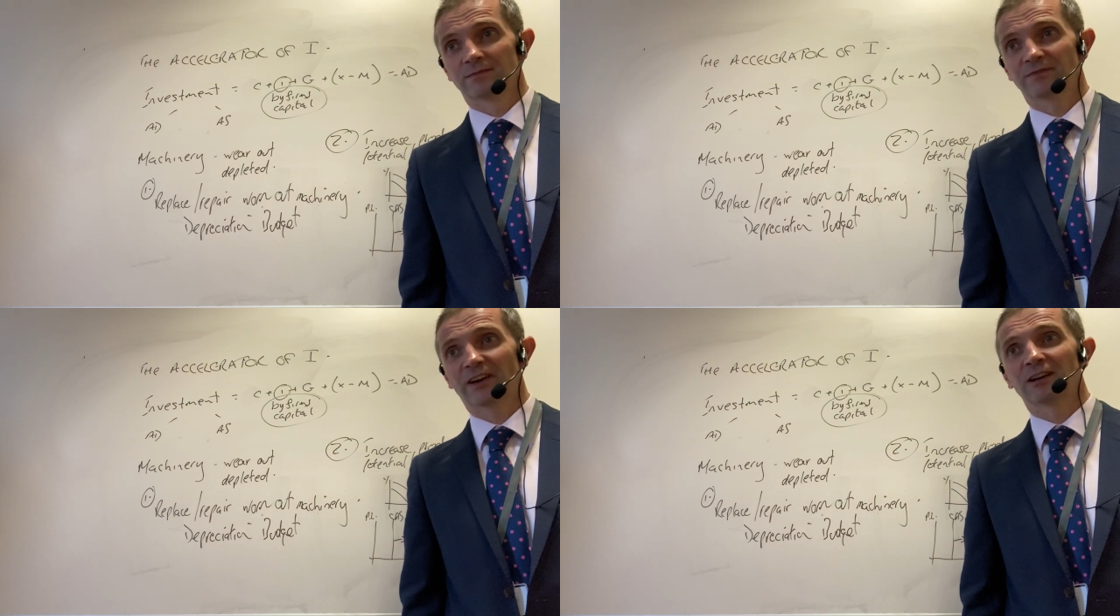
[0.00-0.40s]

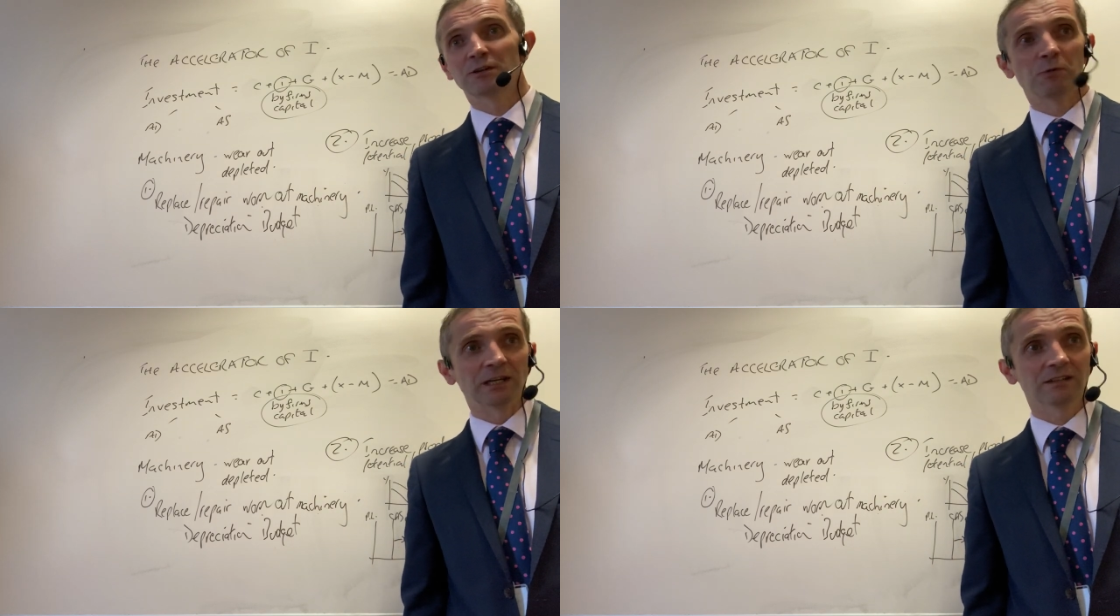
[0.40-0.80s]
fairly
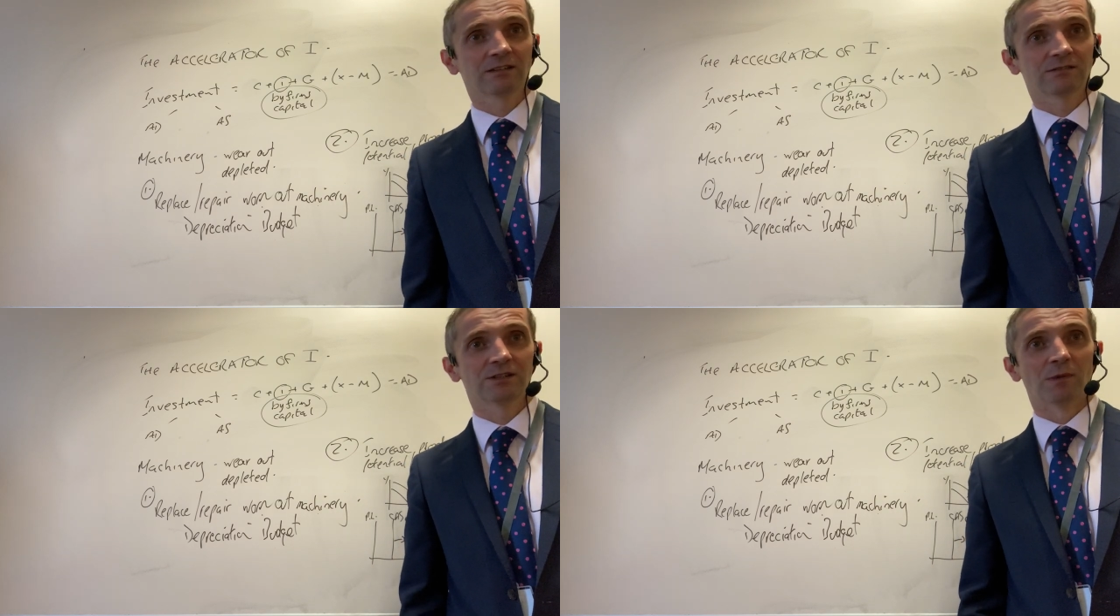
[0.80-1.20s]

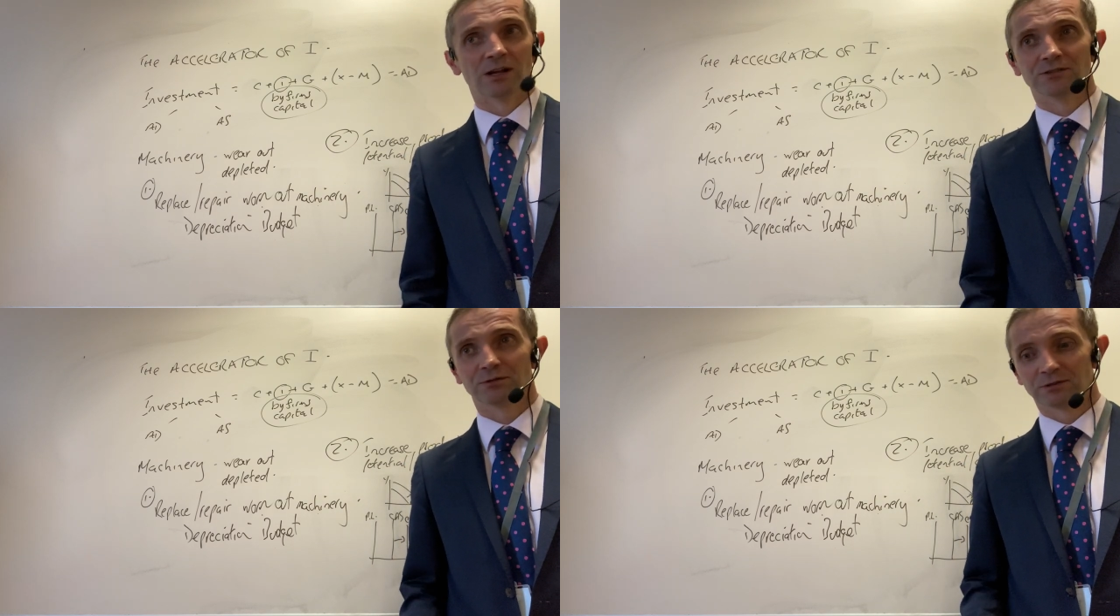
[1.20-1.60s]
weak
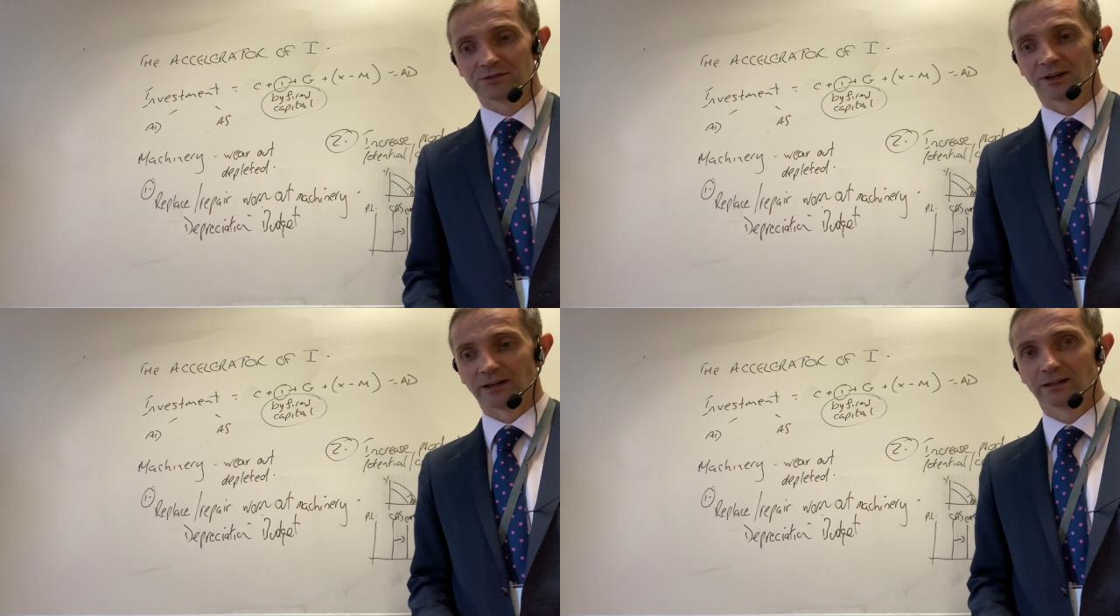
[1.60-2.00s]
demand, you would
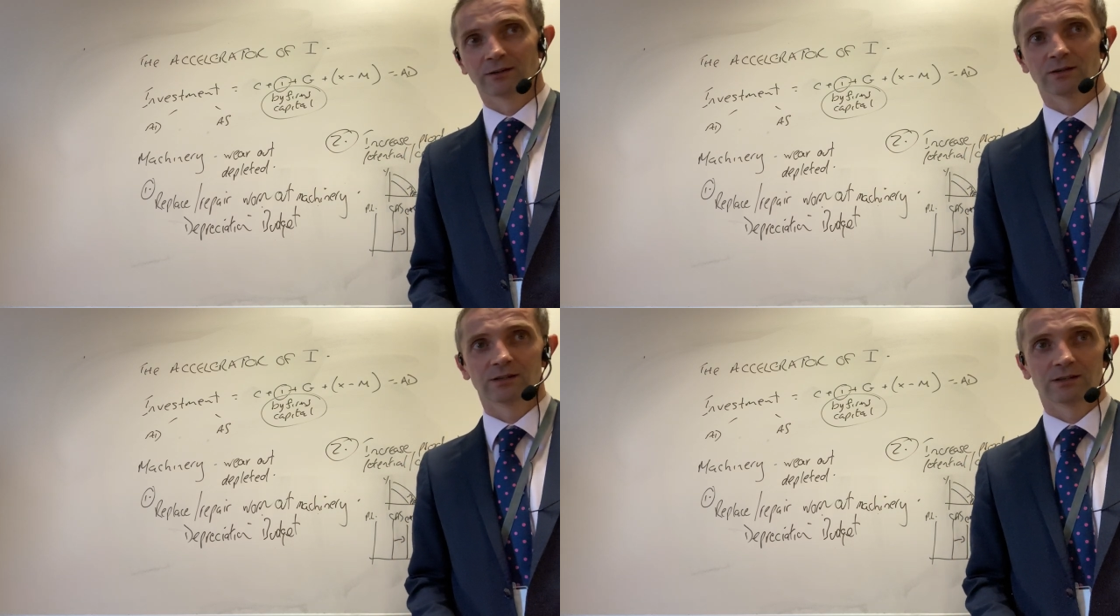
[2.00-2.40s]
say.
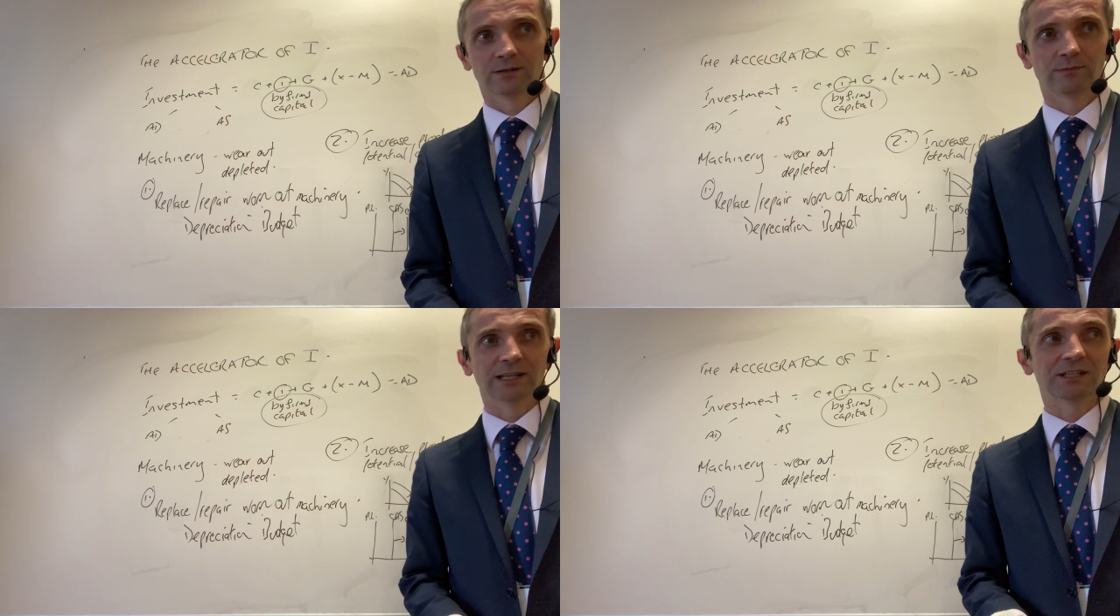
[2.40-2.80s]

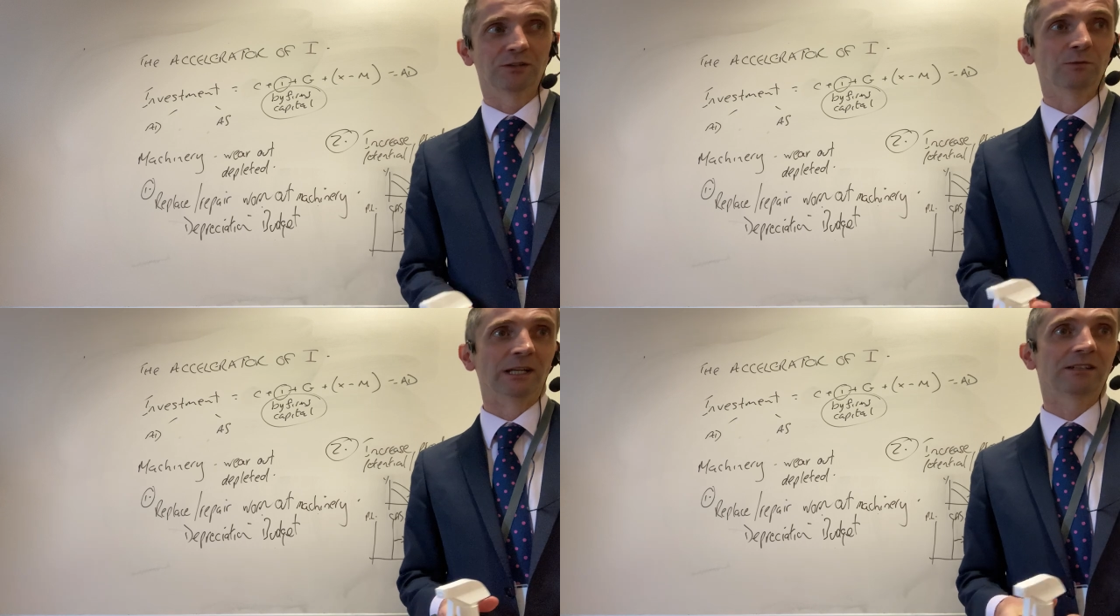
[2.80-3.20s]
Bleak
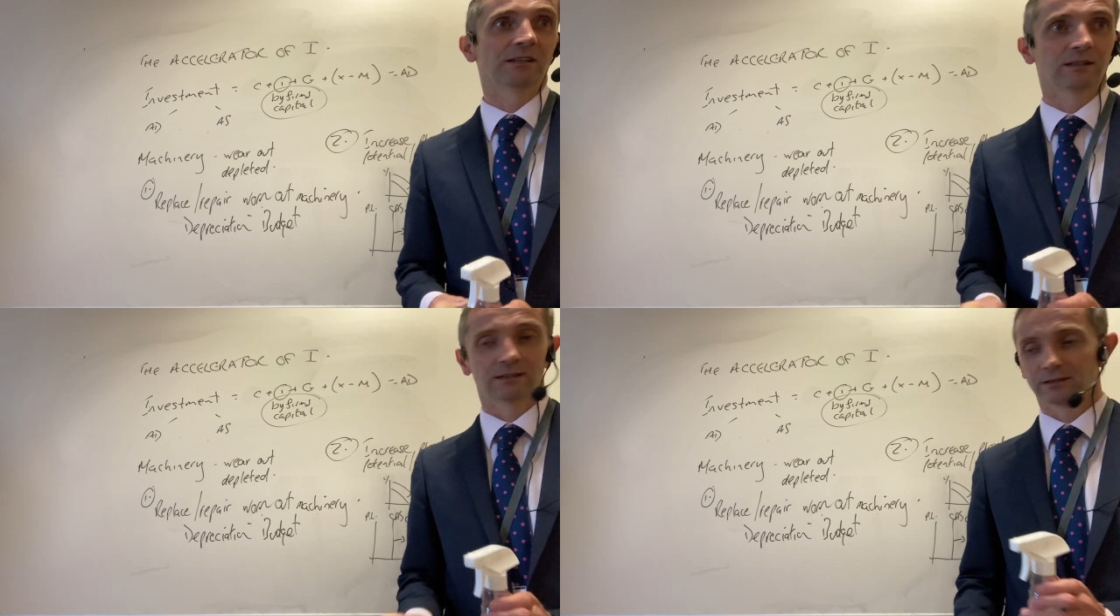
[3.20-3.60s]
and
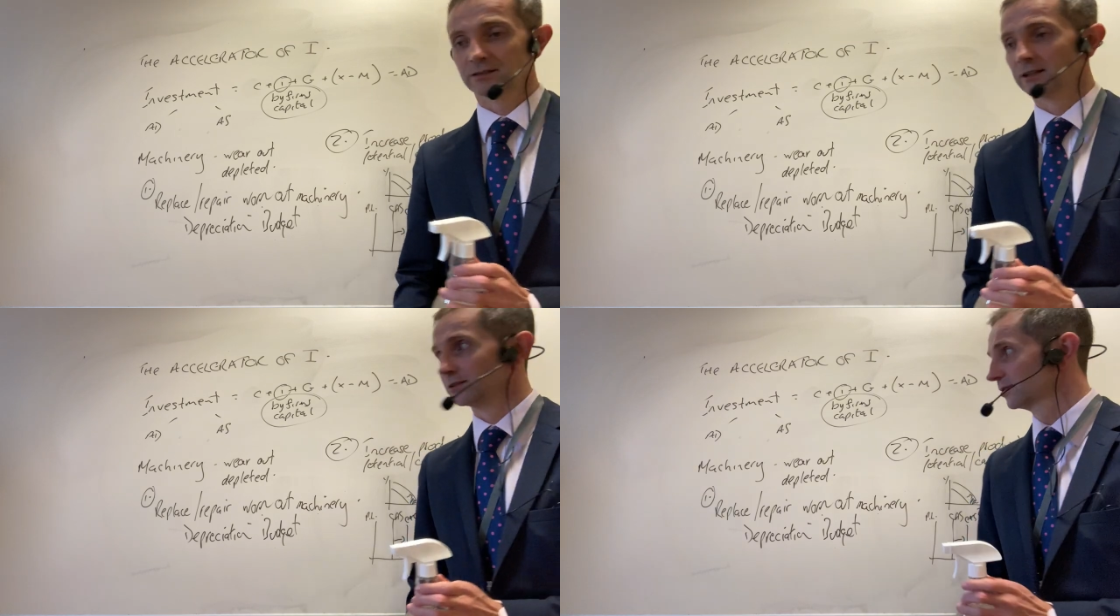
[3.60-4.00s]
weak,
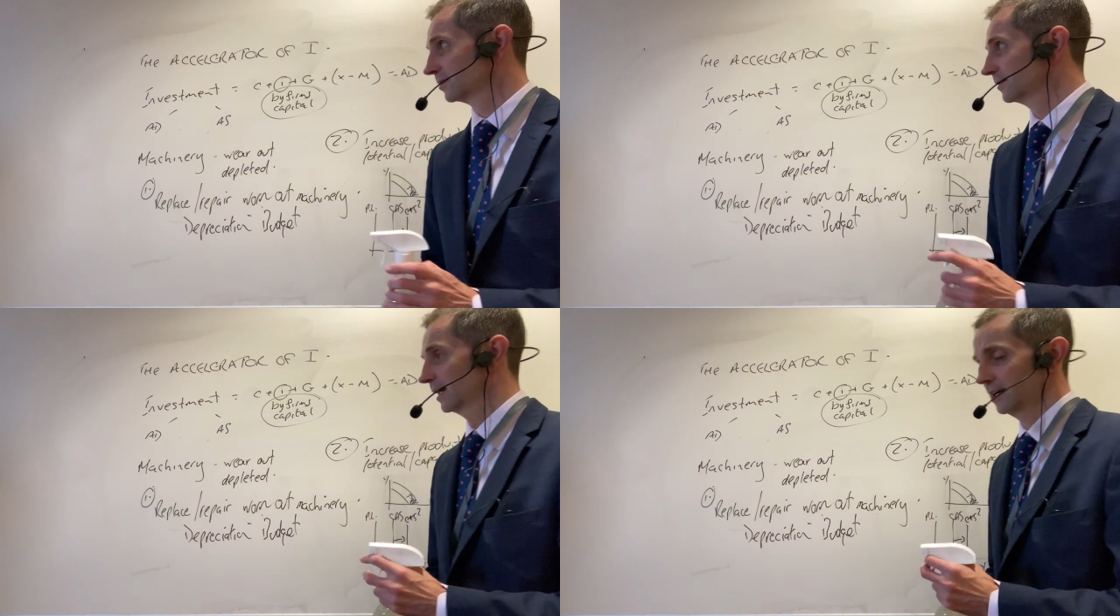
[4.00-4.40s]
yes.
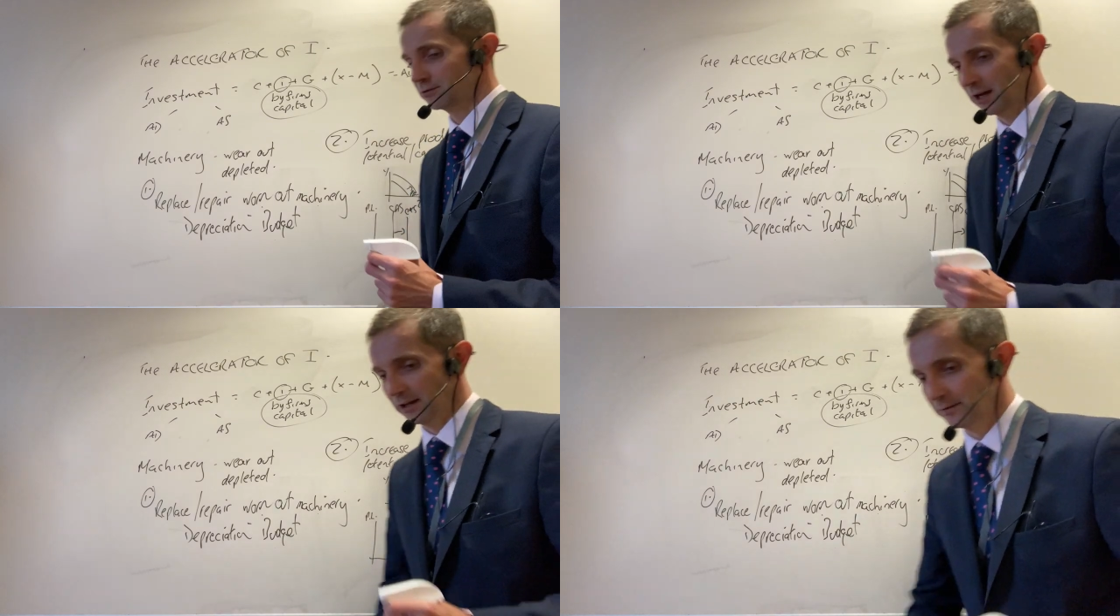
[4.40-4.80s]

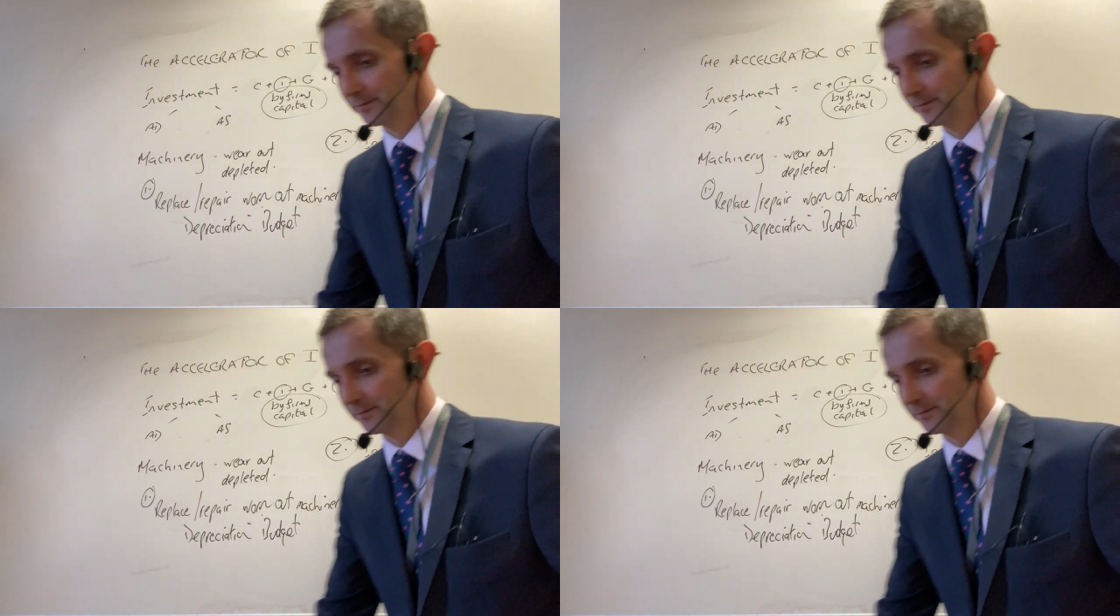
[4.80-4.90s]
Okay.